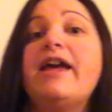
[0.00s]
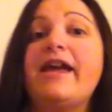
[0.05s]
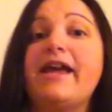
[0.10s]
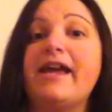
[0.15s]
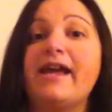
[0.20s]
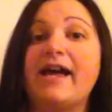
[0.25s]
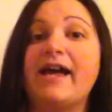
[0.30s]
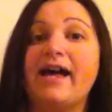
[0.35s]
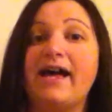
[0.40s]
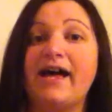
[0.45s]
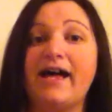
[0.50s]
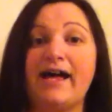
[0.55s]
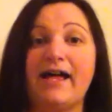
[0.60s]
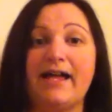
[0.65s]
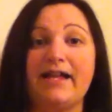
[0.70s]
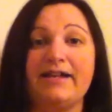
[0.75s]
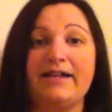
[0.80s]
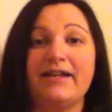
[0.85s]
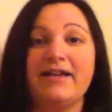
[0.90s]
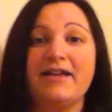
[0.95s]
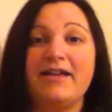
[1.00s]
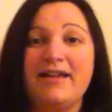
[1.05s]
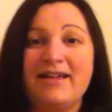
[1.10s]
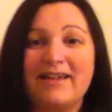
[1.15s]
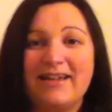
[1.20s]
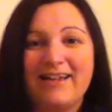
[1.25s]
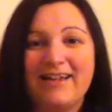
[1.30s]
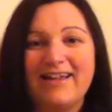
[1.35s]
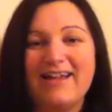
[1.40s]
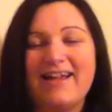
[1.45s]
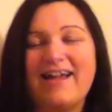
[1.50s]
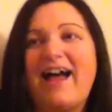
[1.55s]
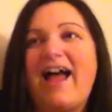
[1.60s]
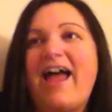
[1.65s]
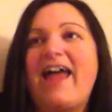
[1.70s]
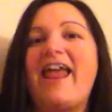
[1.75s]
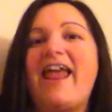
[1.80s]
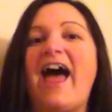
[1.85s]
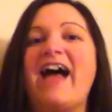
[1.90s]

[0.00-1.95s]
And it